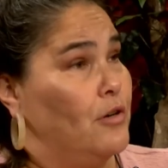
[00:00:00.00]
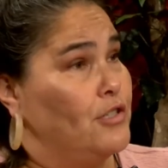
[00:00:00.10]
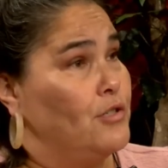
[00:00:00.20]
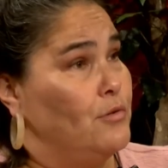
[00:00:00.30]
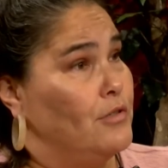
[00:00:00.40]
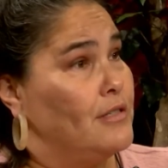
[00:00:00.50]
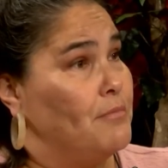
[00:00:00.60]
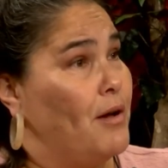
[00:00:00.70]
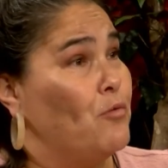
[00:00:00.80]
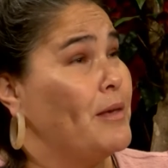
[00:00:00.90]
students
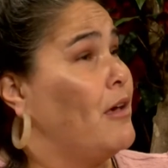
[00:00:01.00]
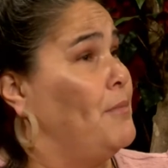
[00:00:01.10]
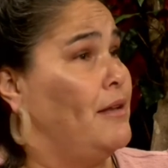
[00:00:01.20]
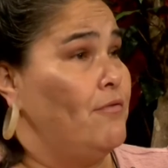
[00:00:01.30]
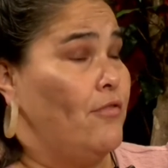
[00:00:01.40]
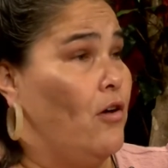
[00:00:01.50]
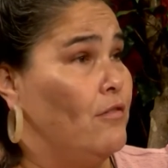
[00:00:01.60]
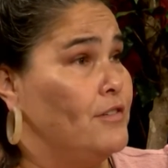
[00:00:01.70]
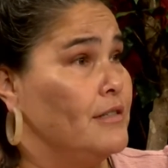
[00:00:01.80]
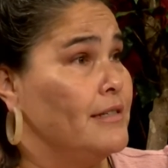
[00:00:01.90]
about becoming
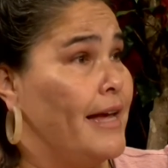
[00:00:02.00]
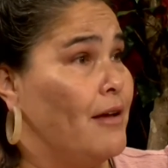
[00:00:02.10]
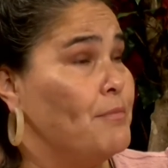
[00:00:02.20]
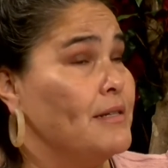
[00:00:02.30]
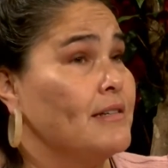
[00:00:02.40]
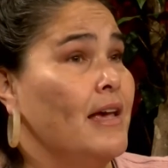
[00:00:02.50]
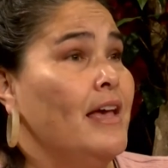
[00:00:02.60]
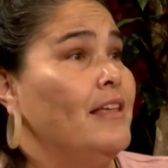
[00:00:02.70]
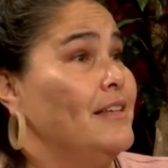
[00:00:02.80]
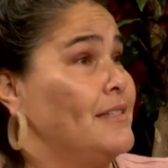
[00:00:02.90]
involved in campus.
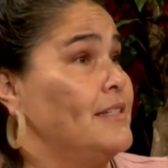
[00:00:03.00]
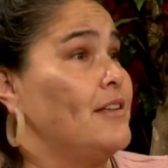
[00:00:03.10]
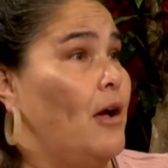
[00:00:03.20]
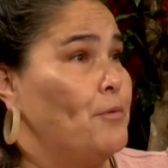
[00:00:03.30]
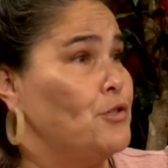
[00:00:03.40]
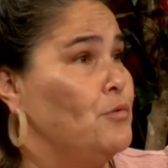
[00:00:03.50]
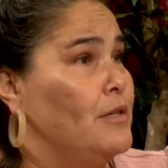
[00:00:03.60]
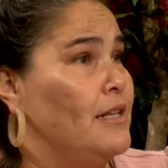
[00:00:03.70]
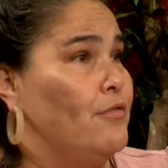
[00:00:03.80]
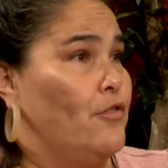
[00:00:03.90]
This is the
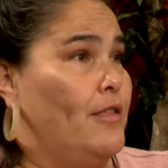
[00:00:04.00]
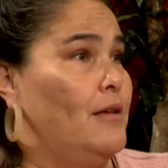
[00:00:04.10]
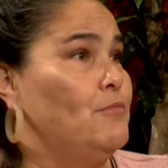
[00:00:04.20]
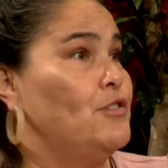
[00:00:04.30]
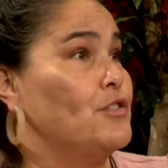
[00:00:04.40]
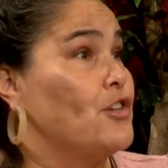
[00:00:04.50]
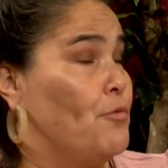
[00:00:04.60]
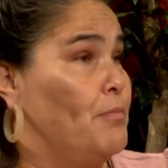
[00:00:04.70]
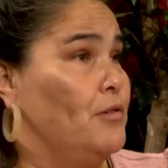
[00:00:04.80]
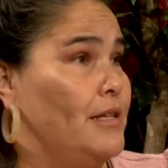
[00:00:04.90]
opportunity for them to
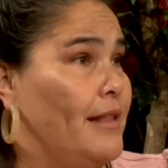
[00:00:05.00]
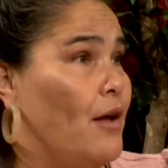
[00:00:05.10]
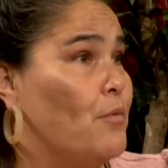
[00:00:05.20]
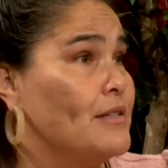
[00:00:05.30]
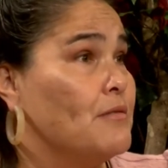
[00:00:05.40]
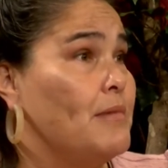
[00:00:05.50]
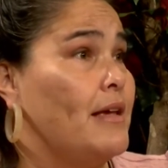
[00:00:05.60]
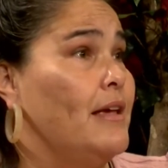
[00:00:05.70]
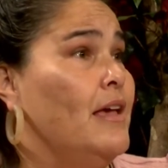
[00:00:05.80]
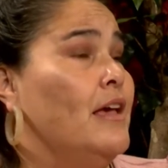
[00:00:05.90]
start building that
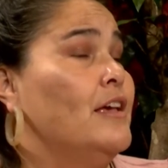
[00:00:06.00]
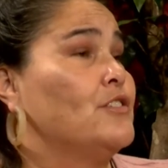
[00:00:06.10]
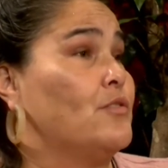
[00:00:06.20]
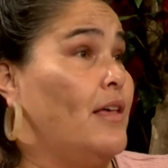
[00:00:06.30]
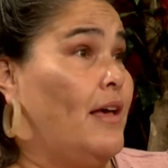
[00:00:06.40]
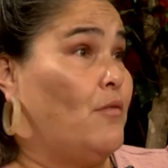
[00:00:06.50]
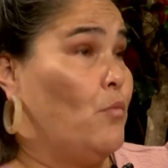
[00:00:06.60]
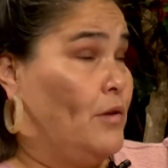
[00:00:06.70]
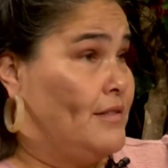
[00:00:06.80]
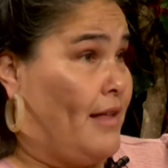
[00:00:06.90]
resume so that
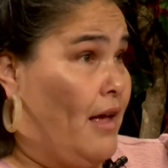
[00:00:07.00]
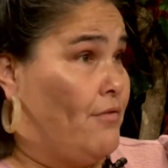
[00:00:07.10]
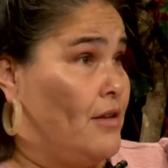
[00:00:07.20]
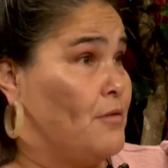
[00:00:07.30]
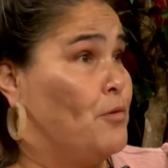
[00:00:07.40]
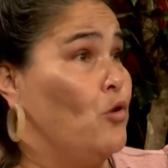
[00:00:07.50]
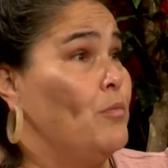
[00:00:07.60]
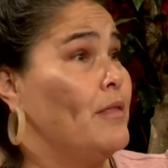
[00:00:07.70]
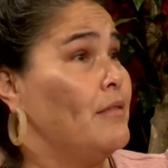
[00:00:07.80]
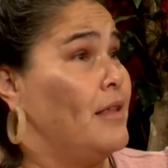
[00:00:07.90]
once they have that
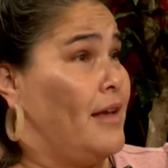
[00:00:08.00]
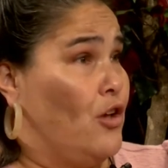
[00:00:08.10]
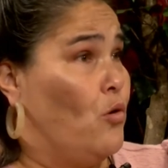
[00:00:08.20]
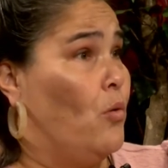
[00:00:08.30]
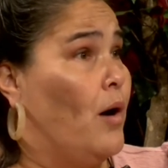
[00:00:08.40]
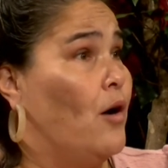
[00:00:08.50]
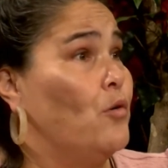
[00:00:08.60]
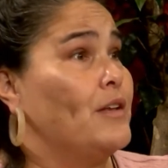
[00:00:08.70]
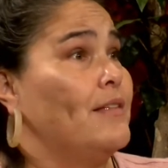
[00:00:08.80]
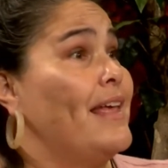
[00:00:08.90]
diploma, that they can go
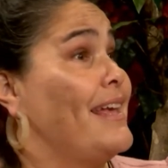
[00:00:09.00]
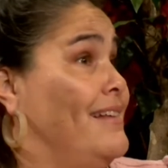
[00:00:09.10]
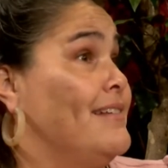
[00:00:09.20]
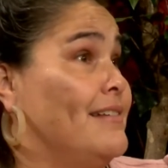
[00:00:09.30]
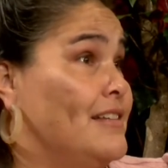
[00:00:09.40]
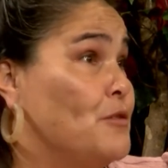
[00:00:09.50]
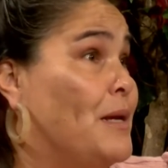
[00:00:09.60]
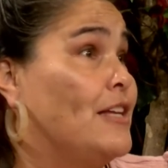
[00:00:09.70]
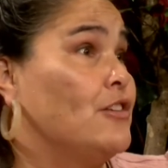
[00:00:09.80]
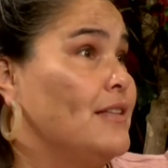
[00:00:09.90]
out and they can
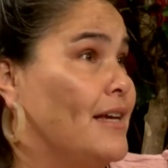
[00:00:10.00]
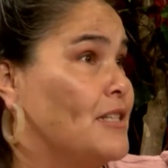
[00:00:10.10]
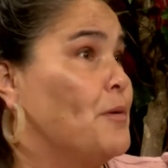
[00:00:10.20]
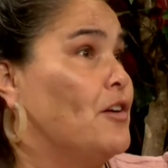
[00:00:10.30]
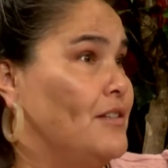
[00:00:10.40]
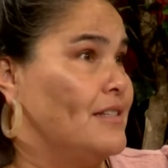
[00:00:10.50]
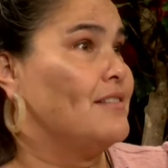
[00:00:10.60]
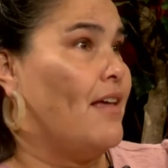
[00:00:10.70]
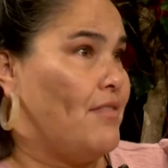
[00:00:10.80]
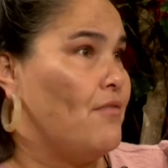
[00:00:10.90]
speak to the experiences
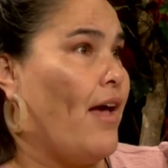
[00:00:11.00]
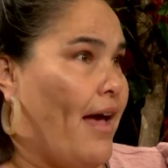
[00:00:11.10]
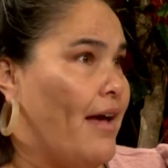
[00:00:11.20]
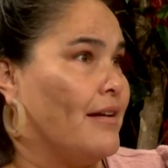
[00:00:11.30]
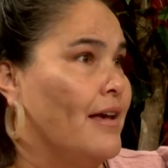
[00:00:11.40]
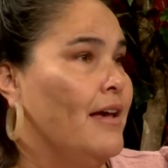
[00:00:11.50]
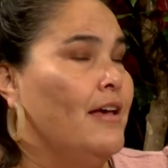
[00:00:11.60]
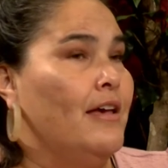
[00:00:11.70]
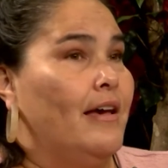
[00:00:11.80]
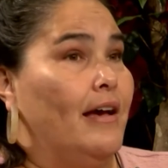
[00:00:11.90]
that they've had.
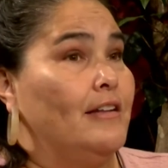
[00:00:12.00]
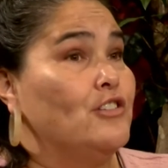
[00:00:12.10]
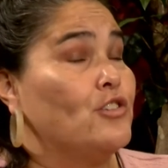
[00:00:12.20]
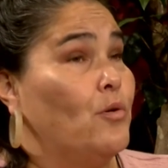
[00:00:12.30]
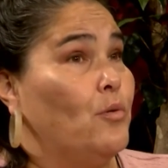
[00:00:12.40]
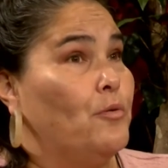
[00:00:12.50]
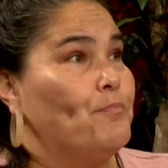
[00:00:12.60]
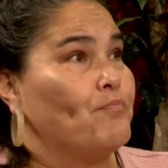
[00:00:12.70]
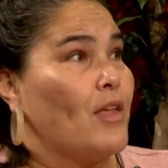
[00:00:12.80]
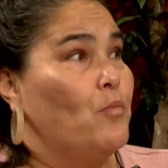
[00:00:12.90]
And so
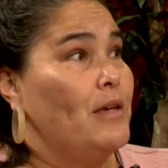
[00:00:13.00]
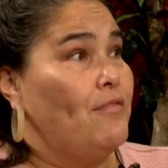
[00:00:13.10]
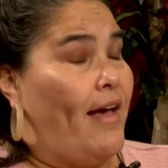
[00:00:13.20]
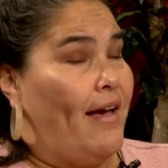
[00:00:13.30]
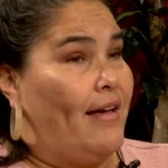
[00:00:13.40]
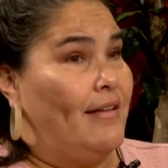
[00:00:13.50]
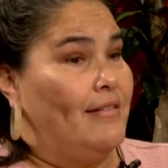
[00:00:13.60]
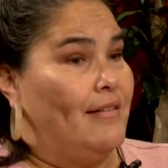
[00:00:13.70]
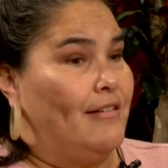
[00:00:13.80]
we've had